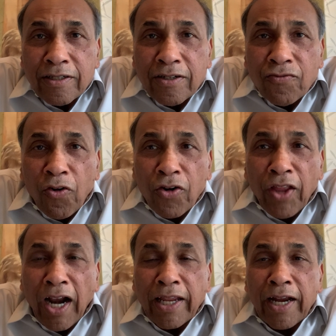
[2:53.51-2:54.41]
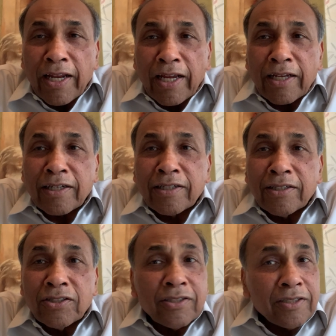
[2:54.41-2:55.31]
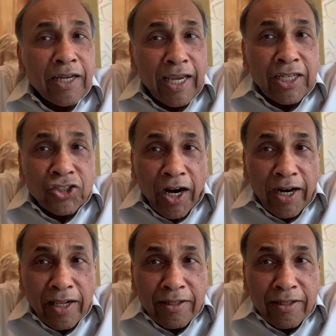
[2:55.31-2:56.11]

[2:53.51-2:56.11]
for not getting a child.